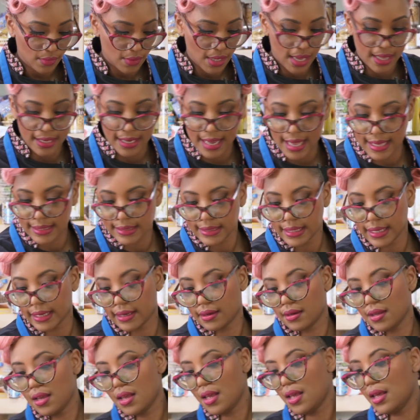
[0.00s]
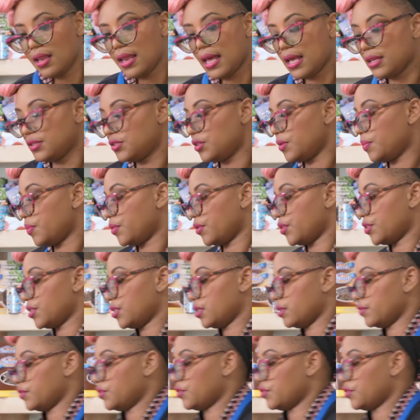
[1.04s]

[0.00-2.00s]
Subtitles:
And that's it. That's your portion of